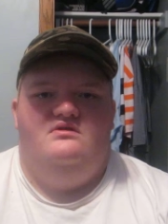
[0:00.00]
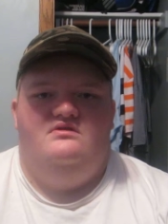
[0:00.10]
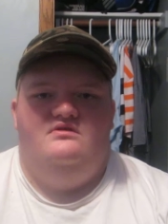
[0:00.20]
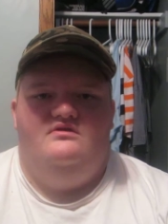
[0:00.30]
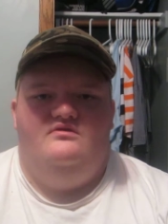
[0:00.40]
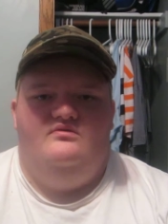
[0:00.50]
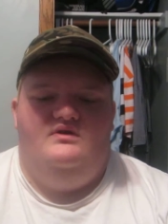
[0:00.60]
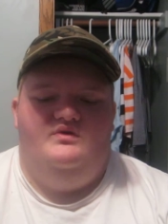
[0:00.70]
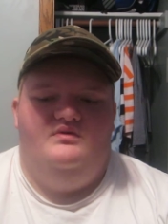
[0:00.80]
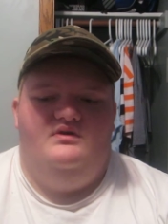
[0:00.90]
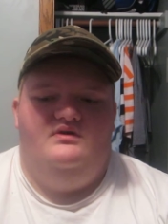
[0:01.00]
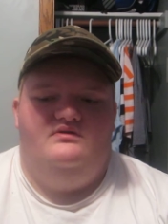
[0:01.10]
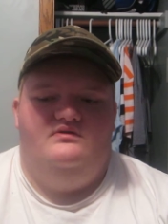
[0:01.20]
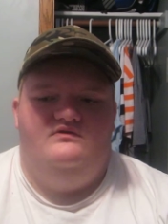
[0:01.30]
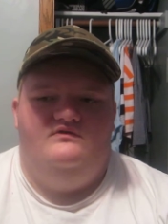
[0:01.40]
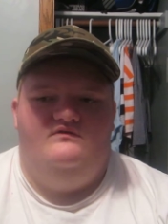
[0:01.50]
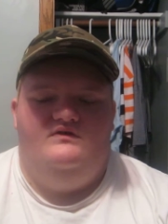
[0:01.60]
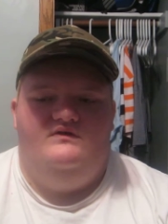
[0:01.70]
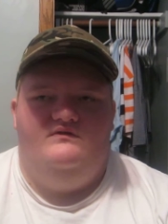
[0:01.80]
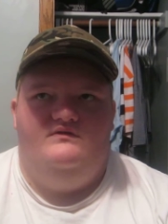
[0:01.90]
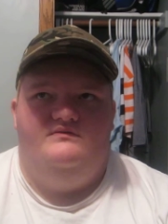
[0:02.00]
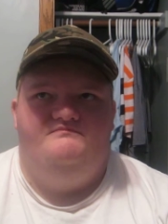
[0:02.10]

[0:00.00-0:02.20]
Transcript: your weed whacker and your chainsaw.